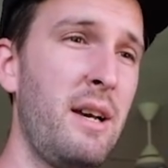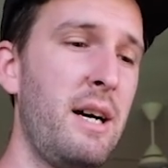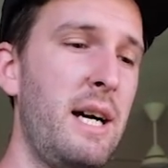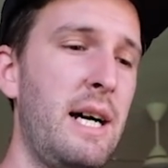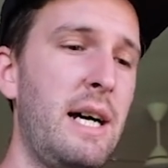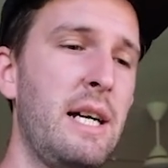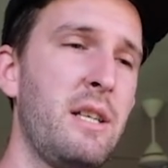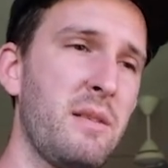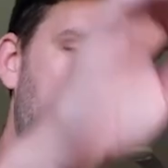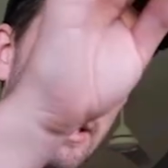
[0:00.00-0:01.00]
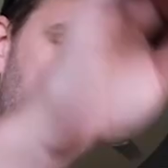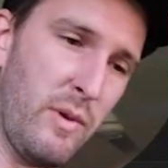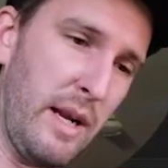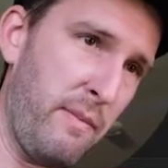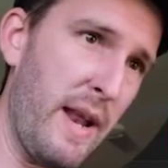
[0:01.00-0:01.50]
adjustment layer. So
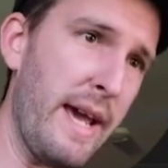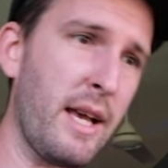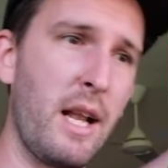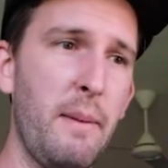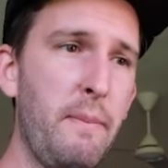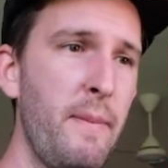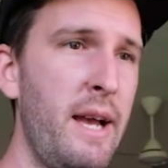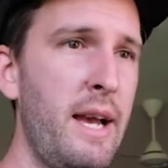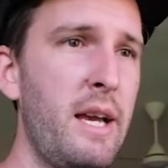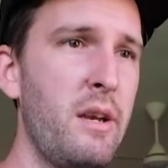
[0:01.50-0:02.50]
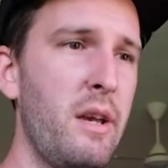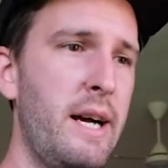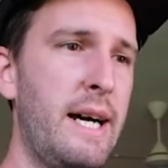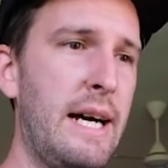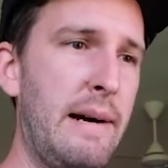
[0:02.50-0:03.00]
when I play the clip,
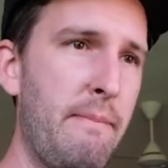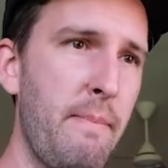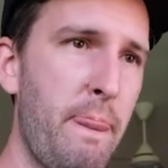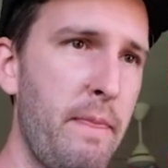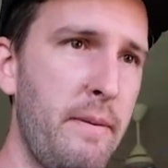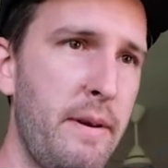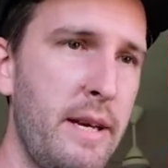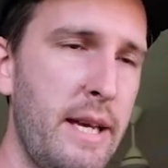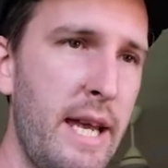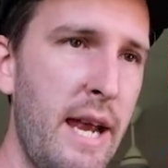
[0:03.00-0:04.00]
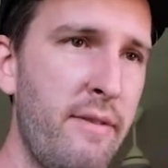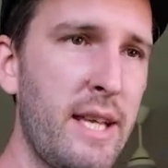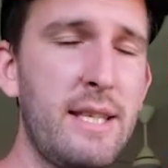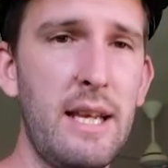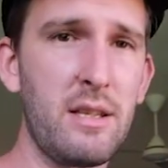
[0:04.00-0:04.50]

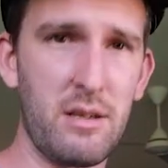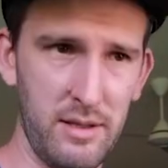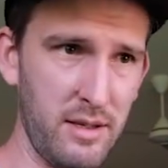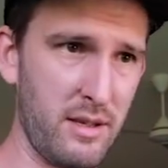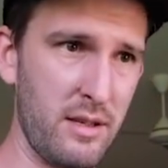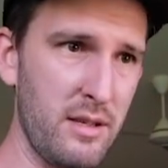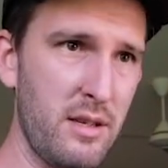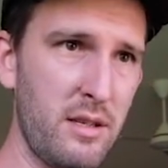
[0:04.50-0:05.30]
everything stays consistent.